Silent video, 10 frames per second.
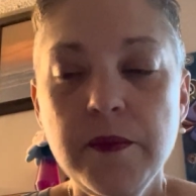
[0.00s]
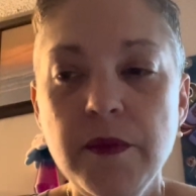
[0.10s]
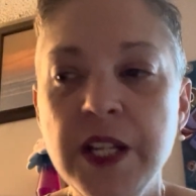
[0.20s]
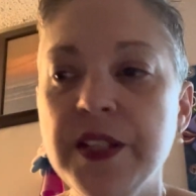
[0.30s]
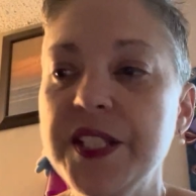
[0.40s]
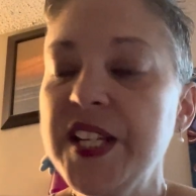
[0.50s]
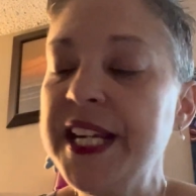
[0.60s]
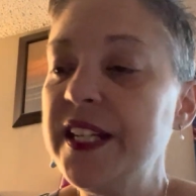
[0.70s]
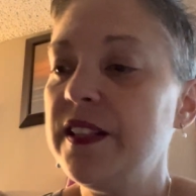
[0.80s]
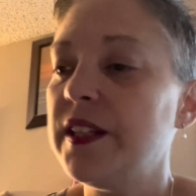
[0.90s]

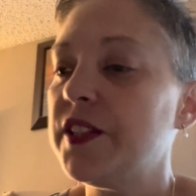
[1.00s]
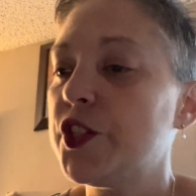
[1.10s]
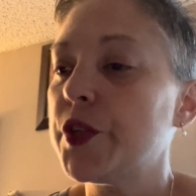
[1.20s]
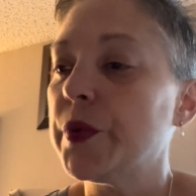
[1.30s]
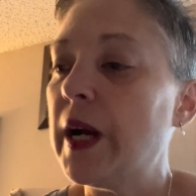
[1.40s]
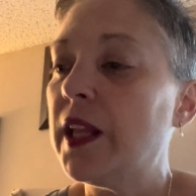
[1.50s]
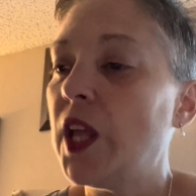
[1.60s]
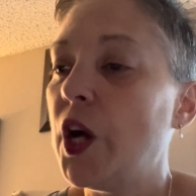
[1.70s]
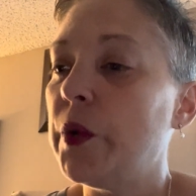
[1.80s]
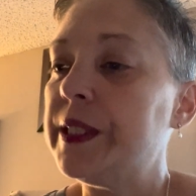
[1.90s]
The Terrell
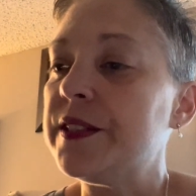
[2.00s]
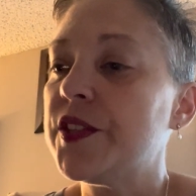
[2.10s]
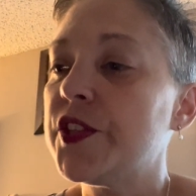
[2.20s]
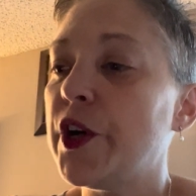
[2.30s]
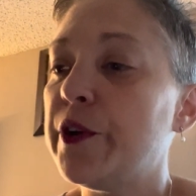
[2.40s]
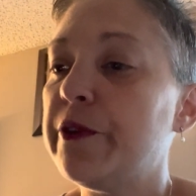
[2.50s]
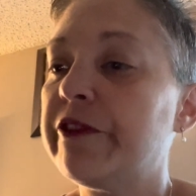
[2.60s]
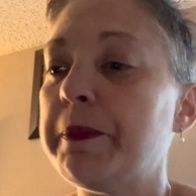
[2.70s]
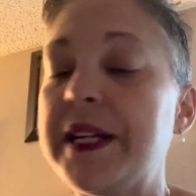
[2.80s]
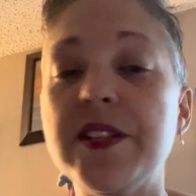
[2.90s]
Owens, so for
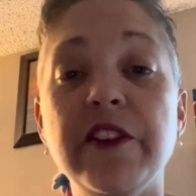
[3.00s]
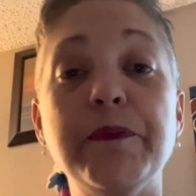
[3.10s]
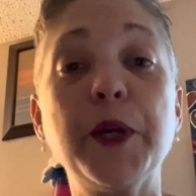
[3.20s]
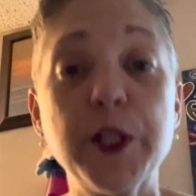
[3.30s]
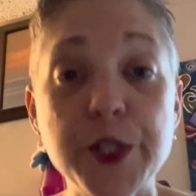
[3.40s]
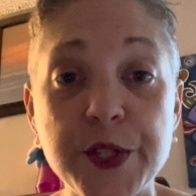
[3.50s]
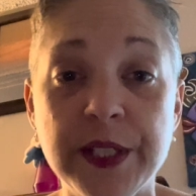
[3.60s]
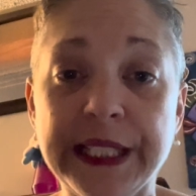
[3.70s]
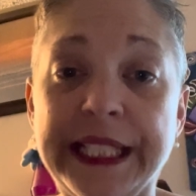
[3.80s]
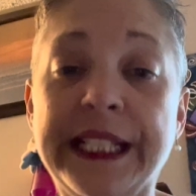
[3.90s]
myself
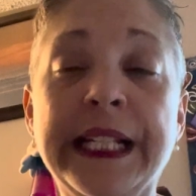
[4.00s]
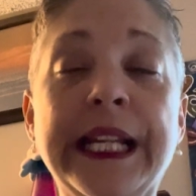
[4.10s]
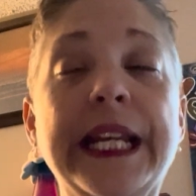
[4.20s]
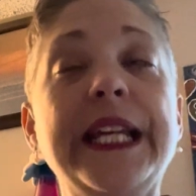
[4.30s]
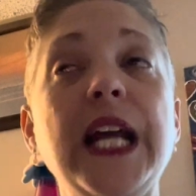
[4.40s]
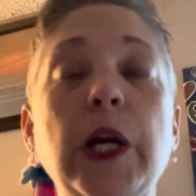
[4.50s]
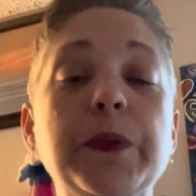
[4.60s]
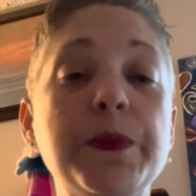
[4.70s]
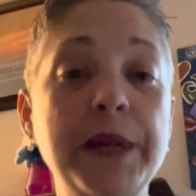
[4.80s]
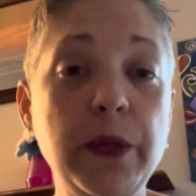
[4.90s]
personally, it
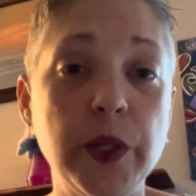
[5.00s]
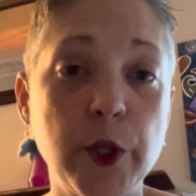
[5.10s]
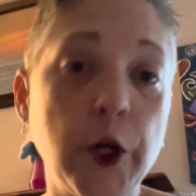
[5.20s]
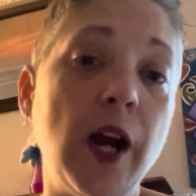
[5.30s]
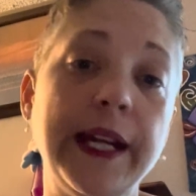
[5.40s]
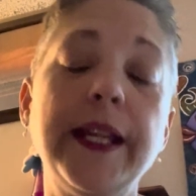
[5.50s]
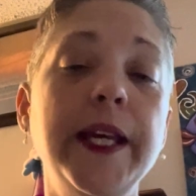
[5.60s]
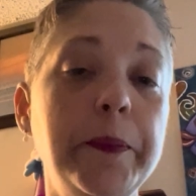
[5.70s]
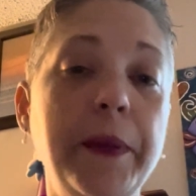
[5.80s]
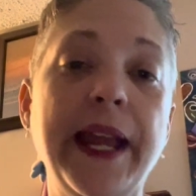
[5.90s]
helped me with chronic
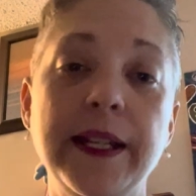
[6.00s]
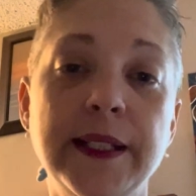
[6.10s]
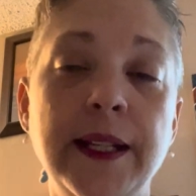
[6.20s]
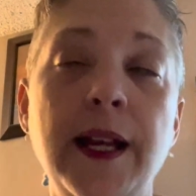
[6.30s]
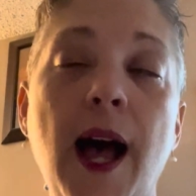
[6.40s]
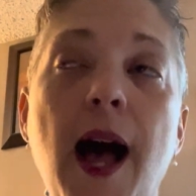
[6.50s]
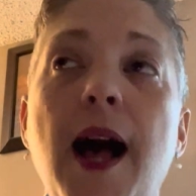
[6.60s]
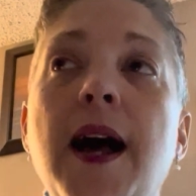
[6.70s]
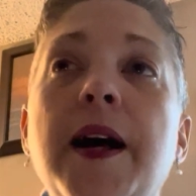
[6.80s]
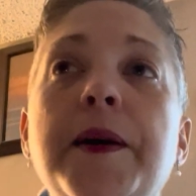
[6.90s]
hip pain.
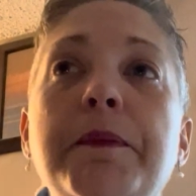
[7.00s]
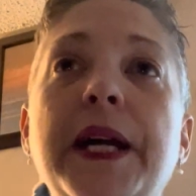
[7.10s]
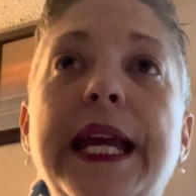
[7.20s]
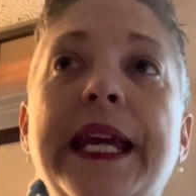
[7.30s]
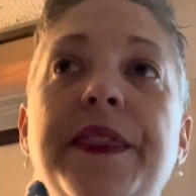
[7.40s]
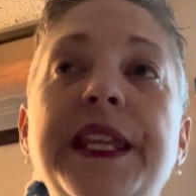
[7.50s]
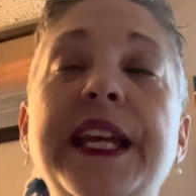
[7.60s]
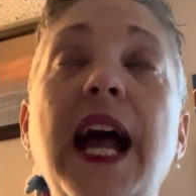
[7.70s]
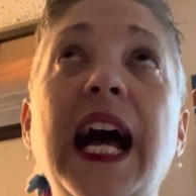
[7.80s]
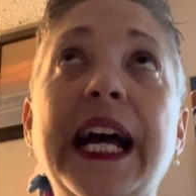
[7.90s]
In the
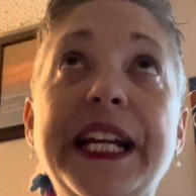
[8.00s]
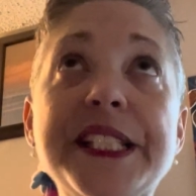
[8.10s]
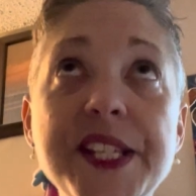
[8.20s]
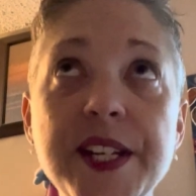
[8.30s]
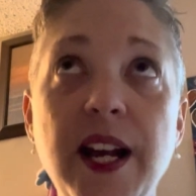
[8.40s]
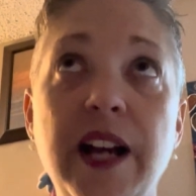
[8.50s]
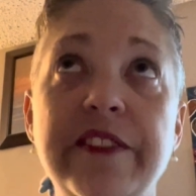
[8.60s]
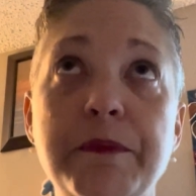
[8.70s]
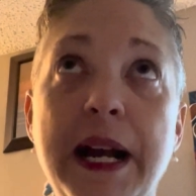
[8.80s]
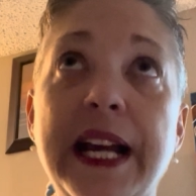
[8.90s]
height of
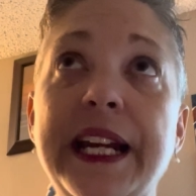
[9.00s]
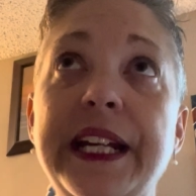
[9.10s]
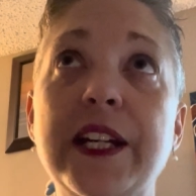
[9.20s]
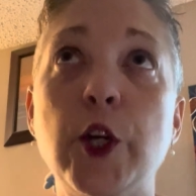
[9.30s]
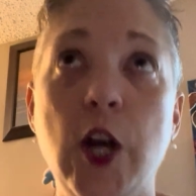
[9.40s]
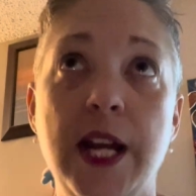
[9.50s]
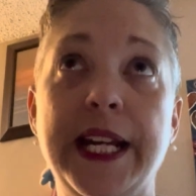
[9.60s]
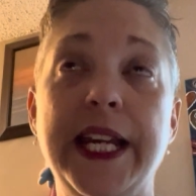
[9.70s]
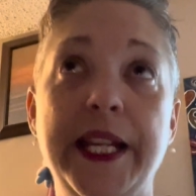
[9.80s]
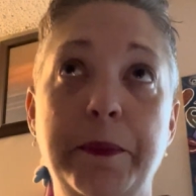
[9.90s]
my
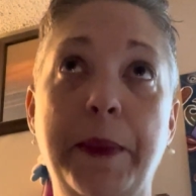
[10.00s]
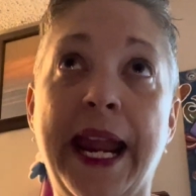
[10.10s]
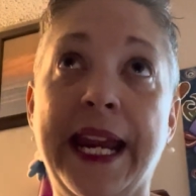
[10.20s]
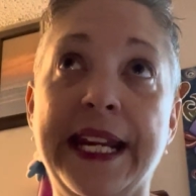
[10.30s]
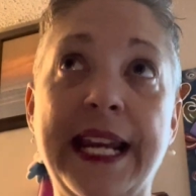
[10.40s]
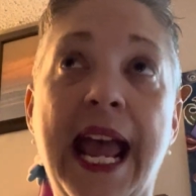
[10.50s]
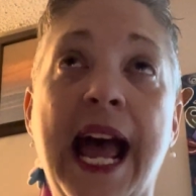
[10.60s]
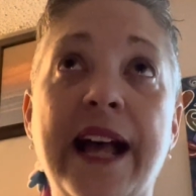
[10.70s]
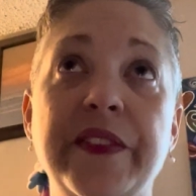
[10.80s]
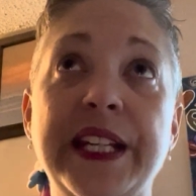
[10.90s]
chronic hip pain,
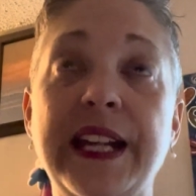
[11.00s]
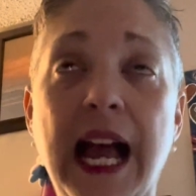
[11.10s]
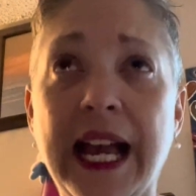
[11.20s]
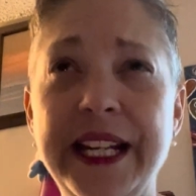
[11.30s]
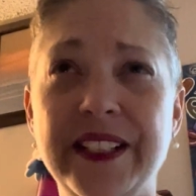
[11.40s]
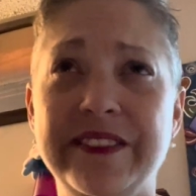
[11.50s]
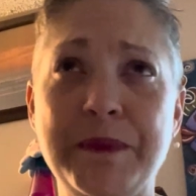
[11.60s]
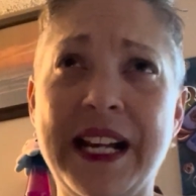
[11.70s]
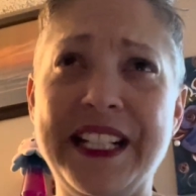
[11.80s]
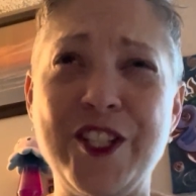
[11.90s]
at the height of
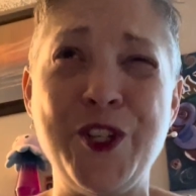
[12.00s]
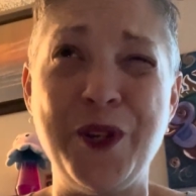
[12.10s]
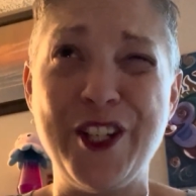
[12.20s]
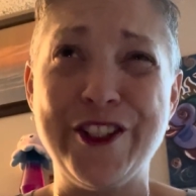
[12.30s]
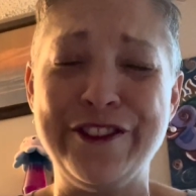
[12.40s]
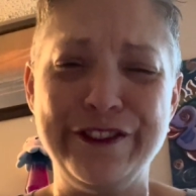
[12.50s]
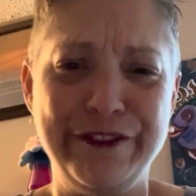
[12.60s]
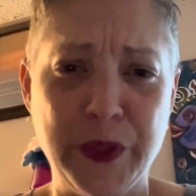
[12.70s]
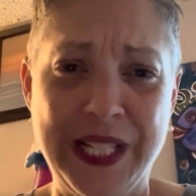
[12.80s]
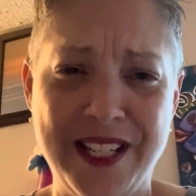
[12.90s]
my
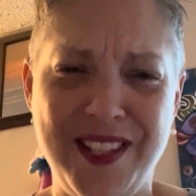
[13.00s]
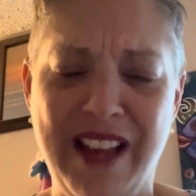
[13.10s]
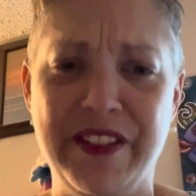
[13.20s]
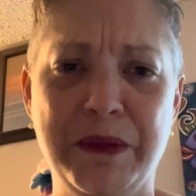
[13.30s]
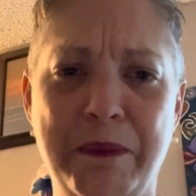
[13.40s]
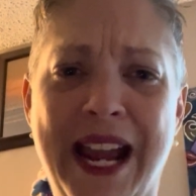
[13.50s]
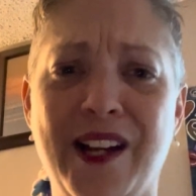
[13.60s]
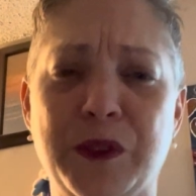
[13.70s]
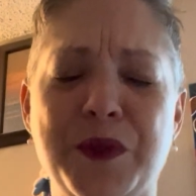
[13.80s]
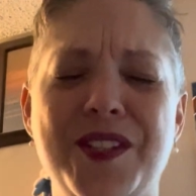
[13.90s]
247
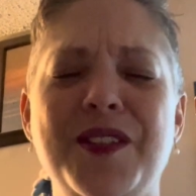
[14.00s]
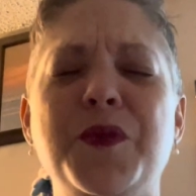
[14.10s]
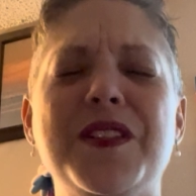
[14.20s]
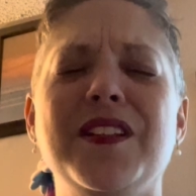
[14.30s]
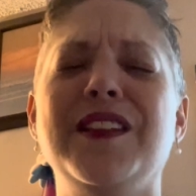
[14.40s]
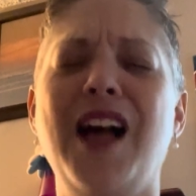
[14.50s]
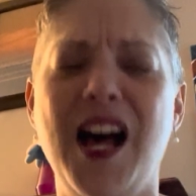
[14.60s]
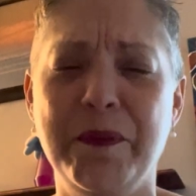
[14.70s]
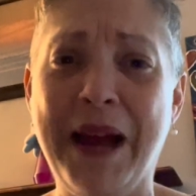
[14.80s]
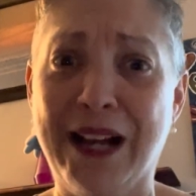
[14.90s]
pounds, it was a lot
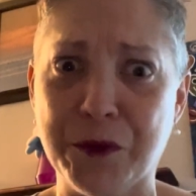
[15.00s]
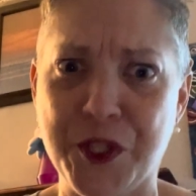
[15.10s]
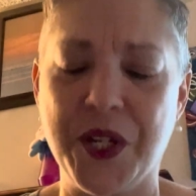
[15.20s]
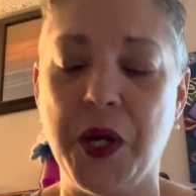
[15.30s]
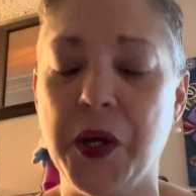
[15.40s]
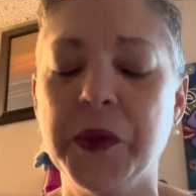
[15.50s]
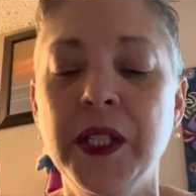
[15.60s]
of pounds ago,